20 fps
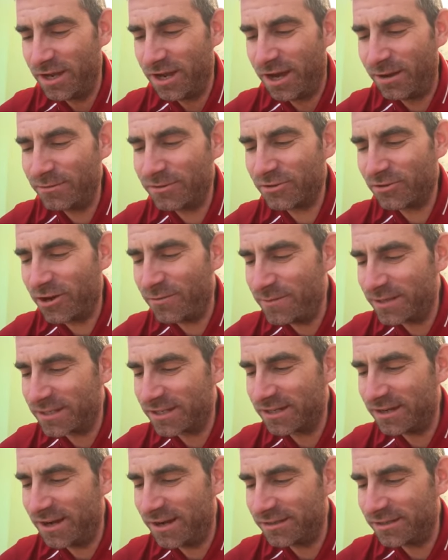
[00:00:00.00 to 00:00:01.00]
I'm sorry, Mr.
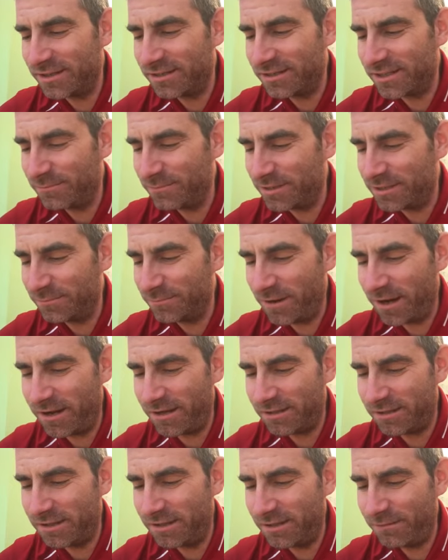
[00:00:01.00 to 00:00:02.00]
Carter, said Mr.
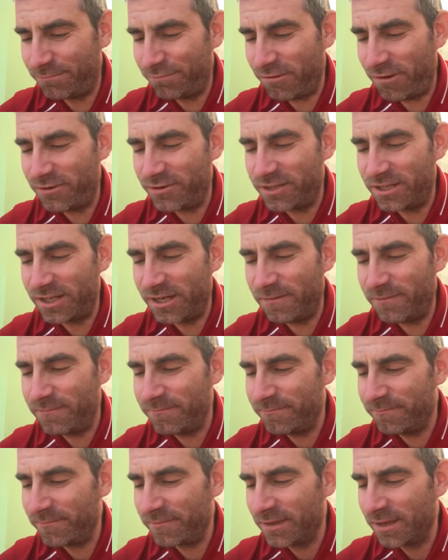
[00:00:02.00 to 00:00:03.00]
Barrington, approaching
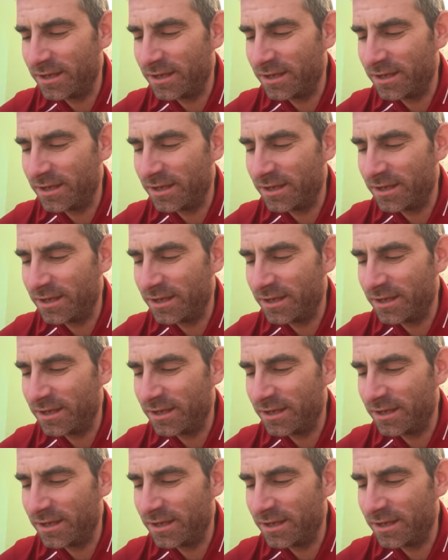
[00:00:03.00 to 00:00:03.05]
him.